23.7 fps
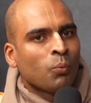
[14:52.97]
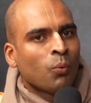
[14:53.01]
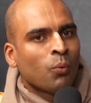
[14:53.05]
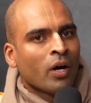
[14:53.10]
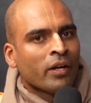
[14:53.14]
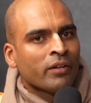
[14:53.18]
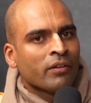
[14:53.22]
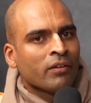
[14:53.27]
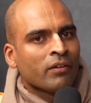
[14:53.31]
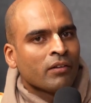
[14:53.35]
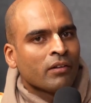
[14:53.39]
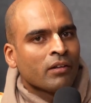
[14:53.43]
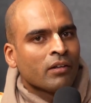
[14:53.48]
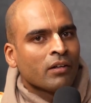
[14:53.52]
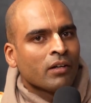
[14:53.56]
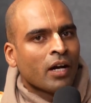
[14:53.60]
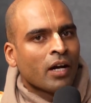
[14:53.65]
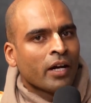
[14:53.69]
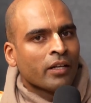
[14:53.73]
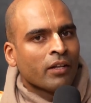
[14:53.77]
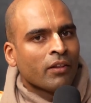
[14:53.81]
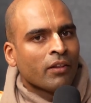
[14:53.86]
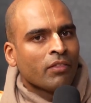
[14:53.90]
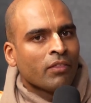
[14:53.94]
one
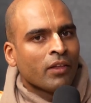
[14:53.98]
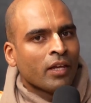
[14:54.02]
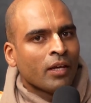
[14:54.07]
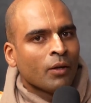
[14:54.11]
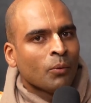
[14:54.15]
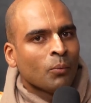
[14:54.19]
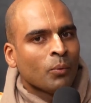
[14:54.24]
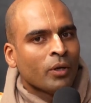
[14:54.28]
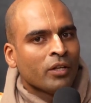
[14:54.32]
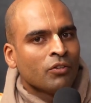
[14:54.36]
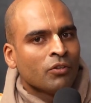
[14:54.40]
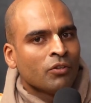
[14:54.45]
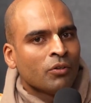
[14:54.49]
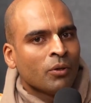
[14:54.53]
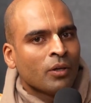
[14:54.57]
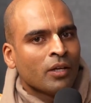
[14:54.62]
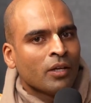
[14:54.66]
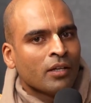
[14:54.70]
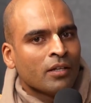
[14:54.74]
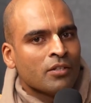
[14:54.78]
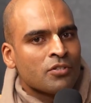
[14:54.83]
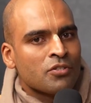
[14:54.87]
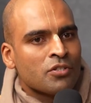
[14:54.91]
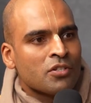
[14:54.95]
kind of thing we're
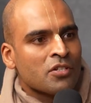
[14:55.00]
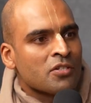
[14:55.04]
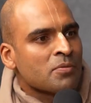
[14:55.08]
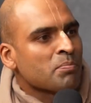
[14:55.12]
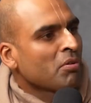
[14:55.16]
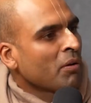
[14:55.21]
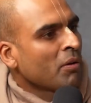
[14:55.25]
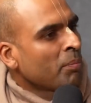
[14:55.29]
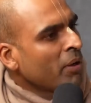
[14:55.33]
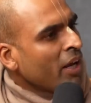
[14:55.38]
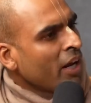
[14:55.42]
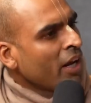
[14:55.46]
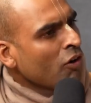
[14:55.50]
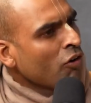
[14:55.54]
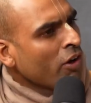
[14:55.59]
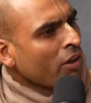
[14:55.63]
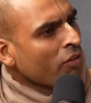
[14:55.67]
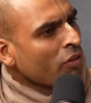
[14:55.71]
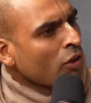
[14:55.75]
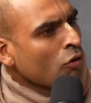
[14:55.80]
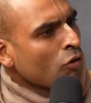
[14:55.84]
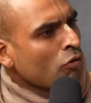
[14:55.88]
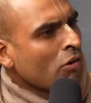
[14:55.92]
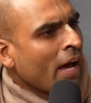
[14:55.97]
doing is just preparing
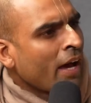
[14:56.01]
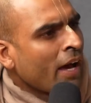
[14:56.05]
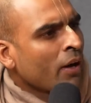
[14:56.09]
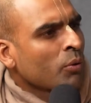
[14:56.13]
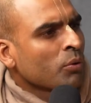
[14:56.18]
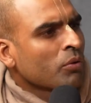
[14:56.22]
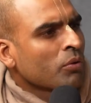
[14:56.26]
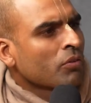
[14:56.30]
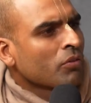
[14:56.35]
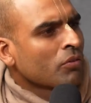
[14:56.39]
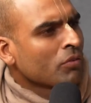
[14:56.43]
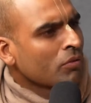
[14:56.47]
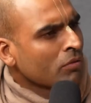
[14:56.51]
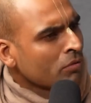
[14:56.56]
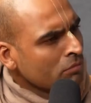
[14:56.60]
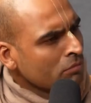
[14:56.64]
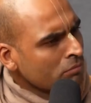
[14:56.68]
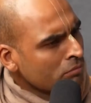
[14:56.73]
the ground.